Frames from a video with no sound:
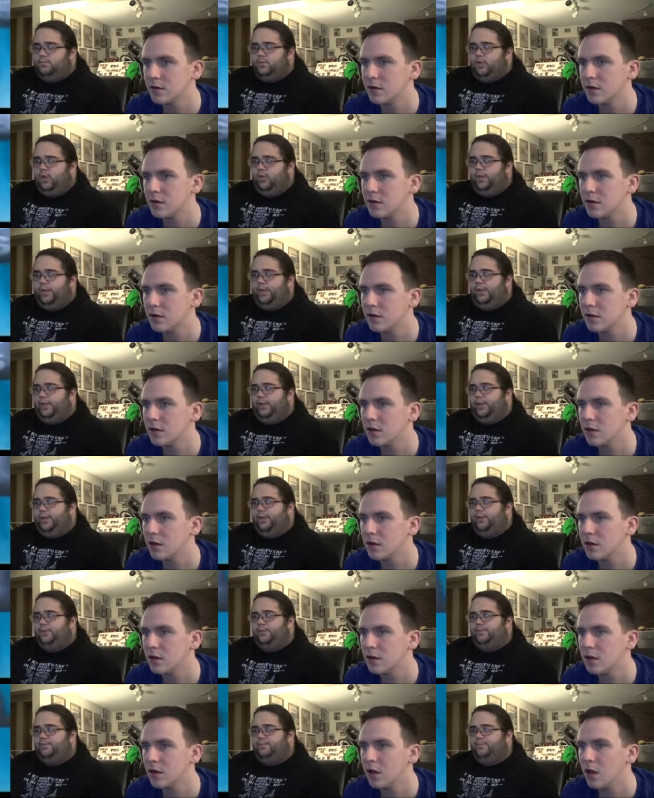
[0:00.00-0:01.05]
Speaker 1: Okay, good.
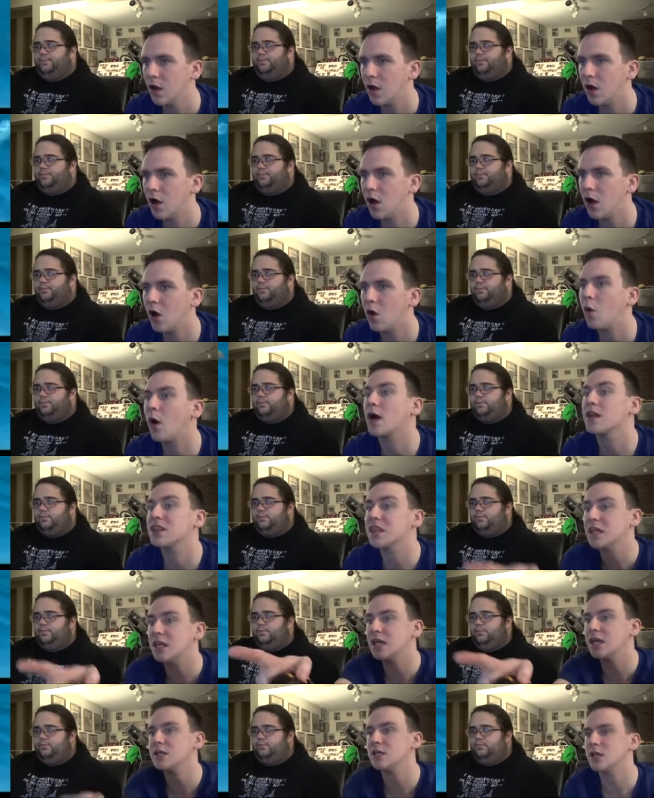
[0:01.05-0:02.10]
Oh, I
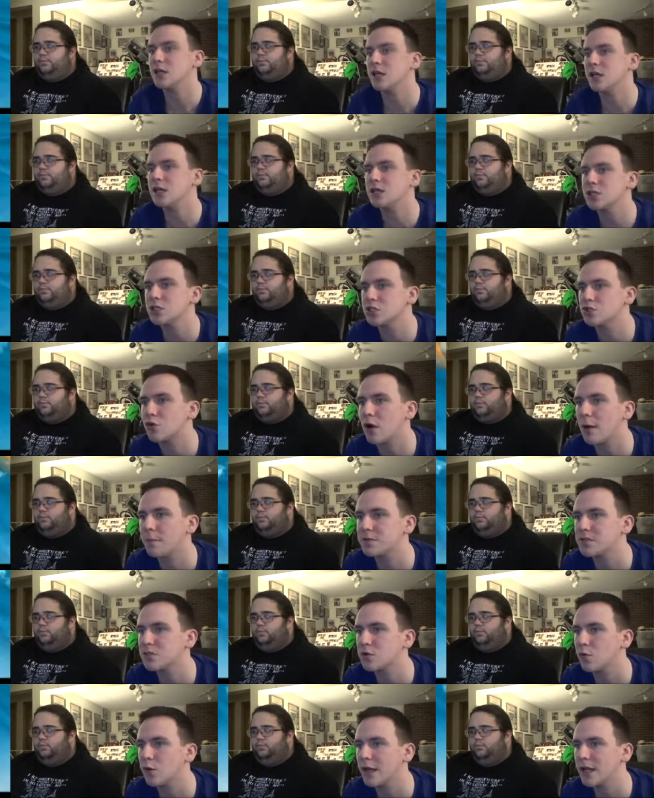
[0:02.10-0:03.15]
think he he just
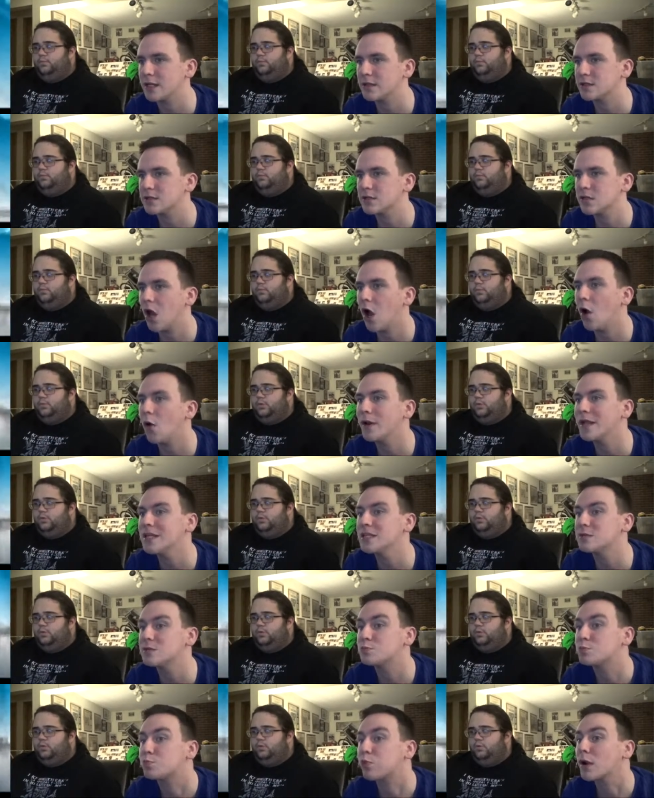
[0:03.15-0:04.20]
drops the weights. Oh, and
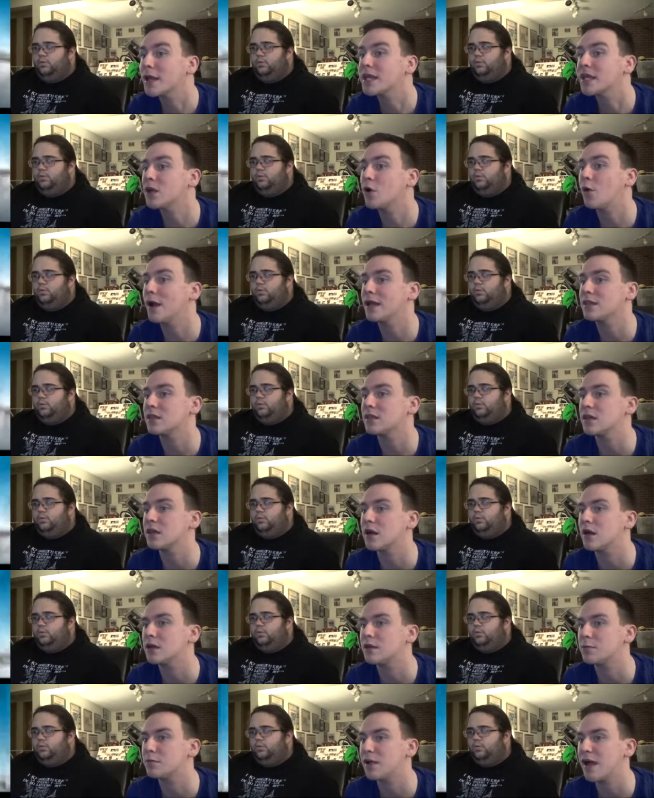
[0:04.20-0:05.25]
he's breaking away at the
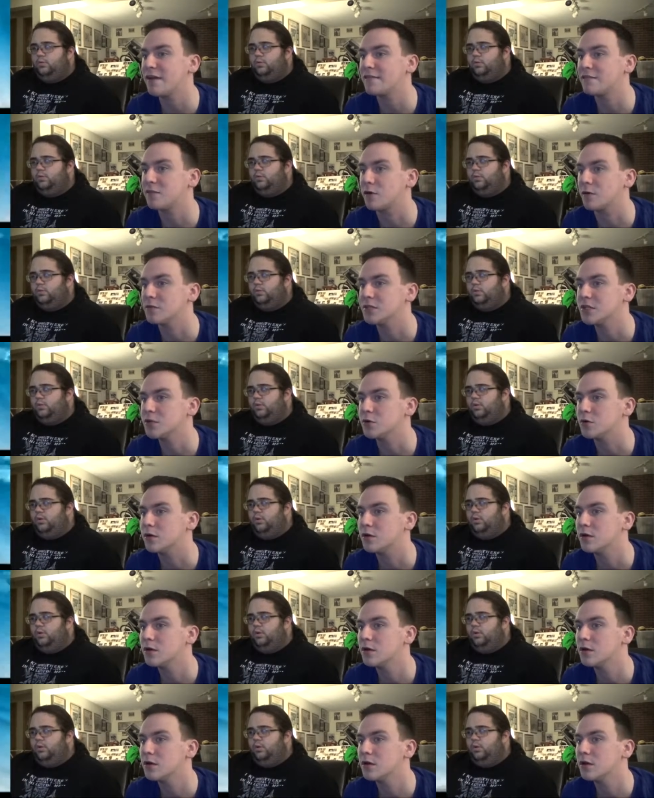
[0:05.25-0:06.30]
uh, the platform too.
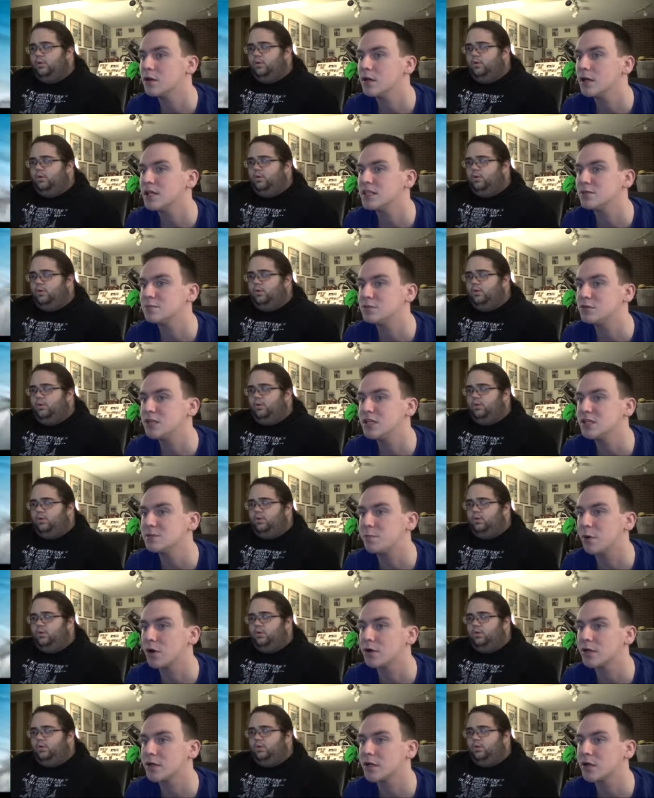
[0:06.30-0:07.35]
He's he's
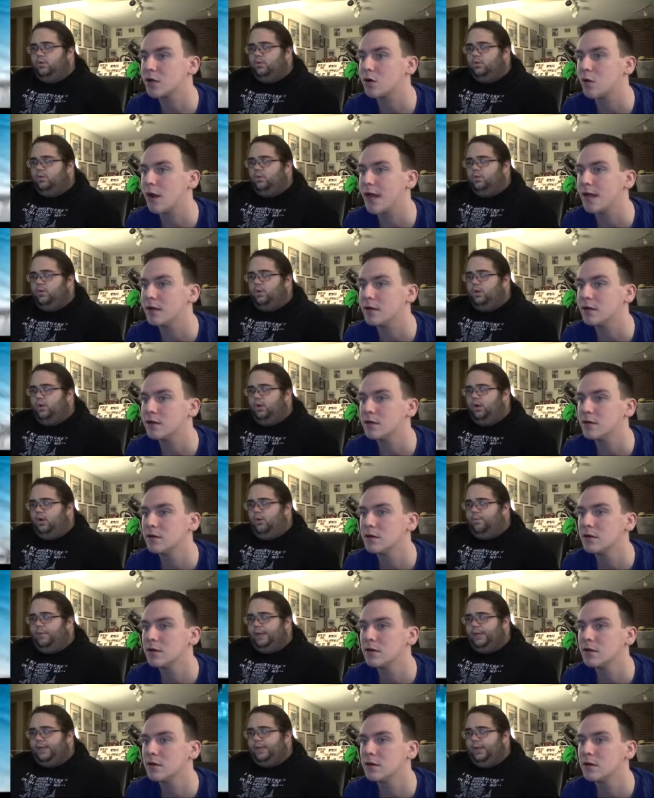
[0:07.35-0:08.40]
burning it away. Oh
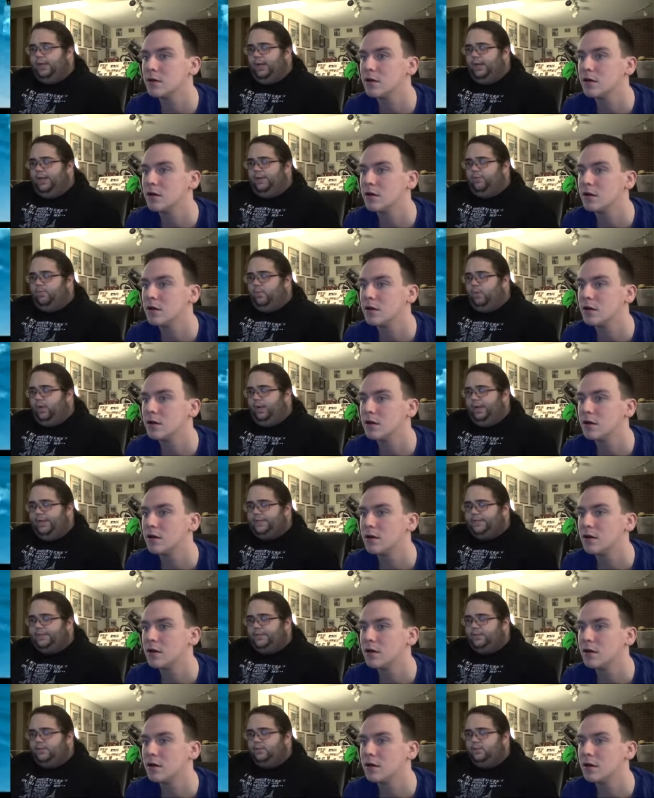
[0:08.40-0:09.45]
my God!
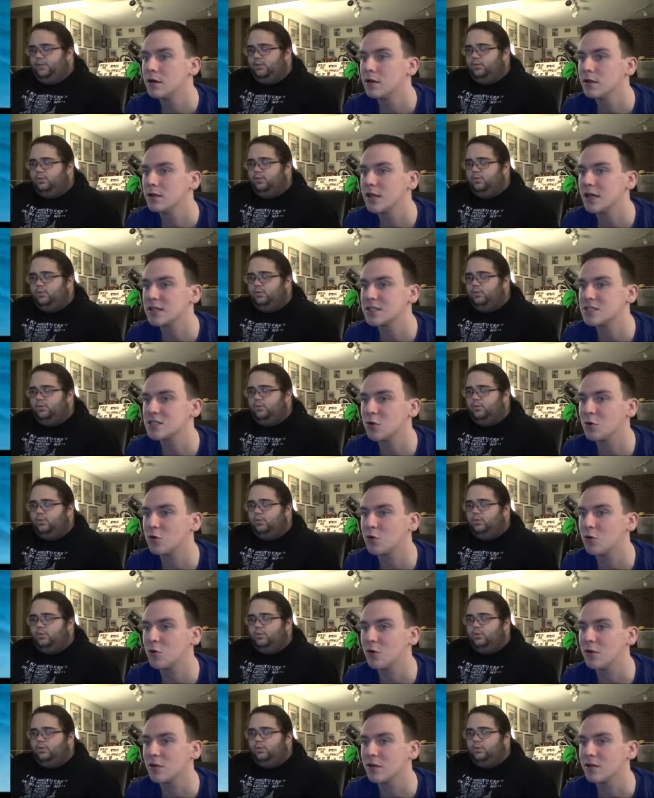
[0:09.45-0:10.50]
What? That is so
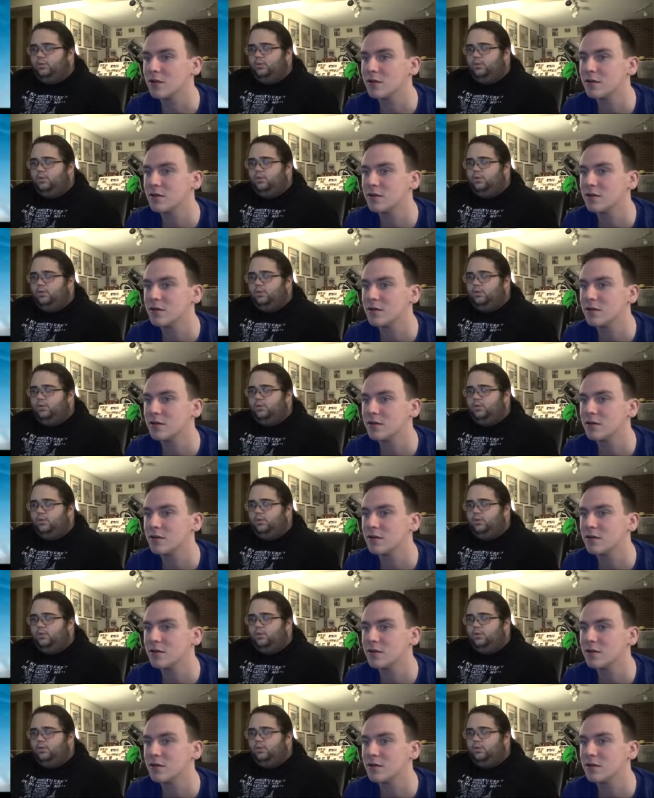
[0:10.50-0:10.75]
cool.